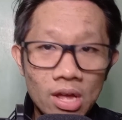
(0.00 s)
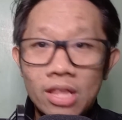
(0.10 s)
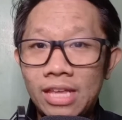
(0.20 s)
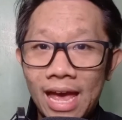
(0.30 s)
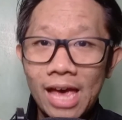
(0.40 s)

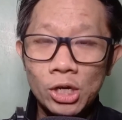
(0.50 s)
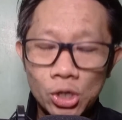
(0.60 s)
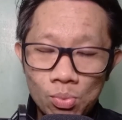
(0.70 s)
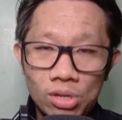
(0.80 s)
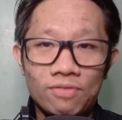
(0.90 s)
The
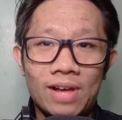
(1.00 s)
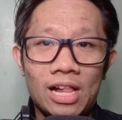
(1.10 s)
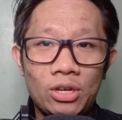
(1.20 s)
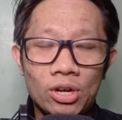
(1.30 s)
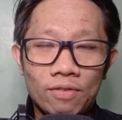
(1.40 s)
actual
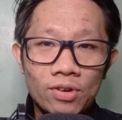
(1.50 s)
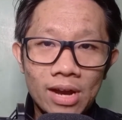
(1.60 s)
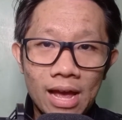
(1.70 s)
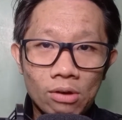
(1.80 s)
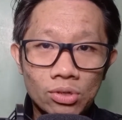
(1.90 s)
value of your
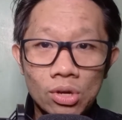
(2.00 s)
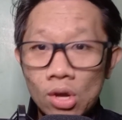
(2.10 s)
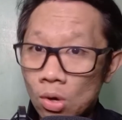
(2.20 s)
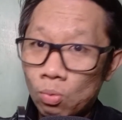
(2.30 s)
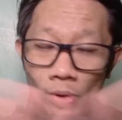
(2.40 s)
house,
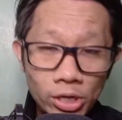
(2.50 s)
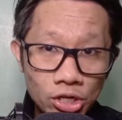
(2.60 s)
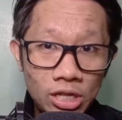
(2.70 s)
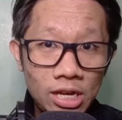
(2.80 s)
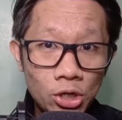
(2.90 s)

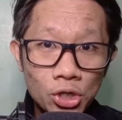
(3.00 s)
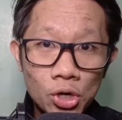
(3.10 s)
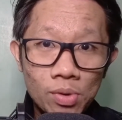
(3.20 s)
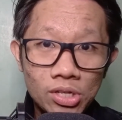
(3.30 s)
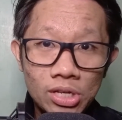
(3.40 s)
which the
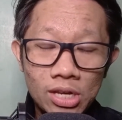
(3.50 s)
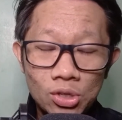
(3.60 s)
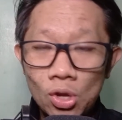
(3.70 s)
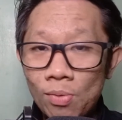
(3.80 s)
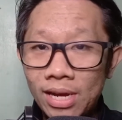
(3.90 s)
insurance has
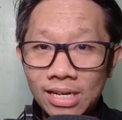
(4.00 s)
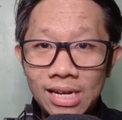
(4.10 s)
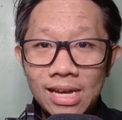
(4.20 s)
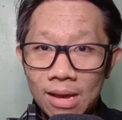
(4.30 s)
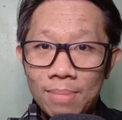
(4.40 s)
no
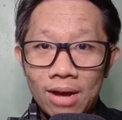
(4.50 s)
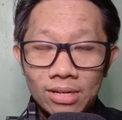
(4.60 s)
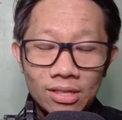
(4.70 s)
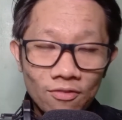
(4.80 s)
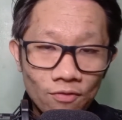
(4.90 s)
idea about
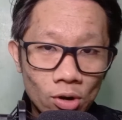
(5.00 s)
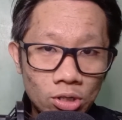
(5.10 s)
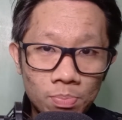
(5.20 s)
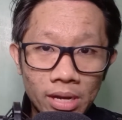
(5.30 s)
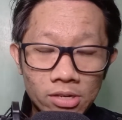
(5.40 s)
in the
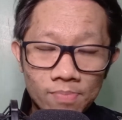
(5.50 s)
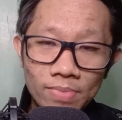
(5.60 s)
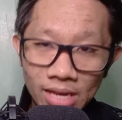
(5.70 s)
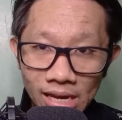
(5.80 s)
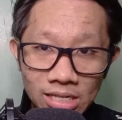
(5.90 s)
first place,
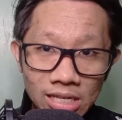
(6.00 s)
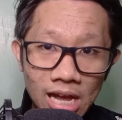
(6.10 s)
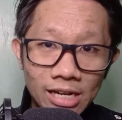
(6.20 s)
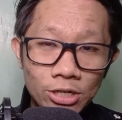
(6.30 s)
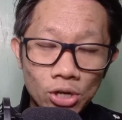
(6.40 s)
is
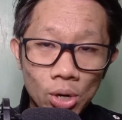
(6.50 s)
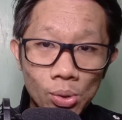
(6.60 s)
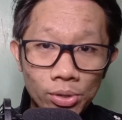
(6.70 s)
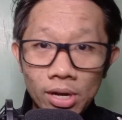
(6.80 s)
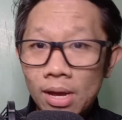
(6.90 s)
knowledge owned